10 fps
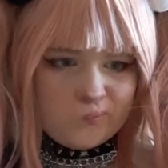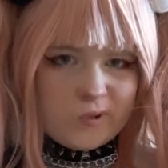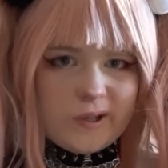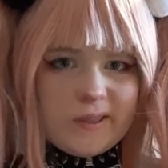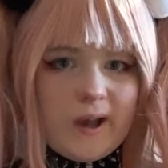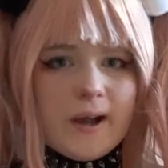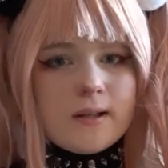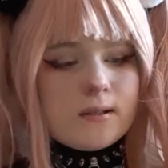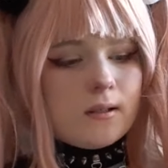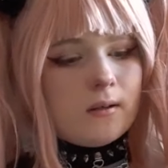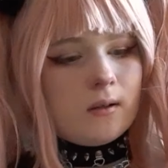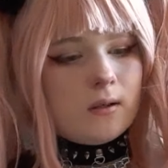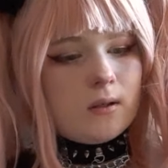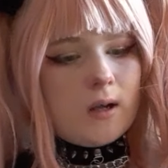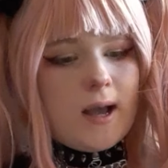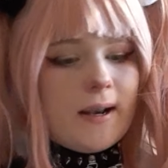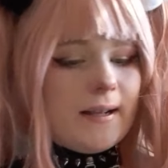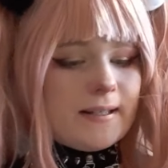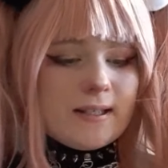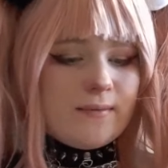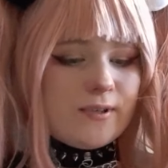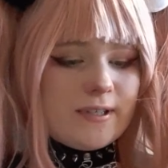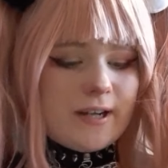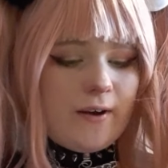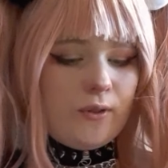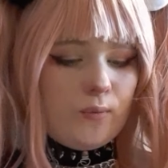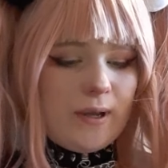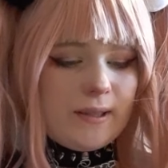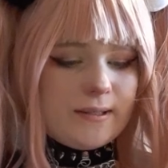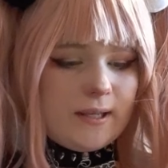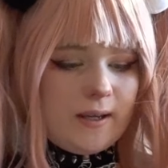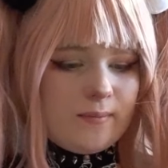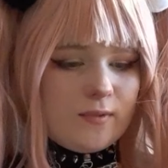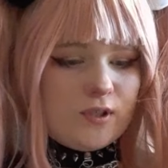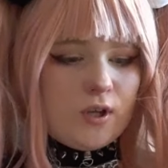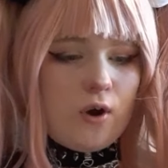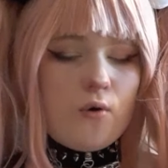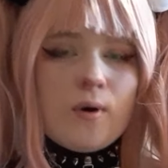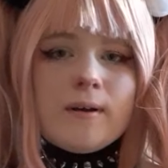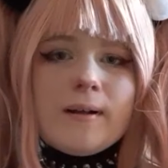like that, and I didn't even style the wig the same. So,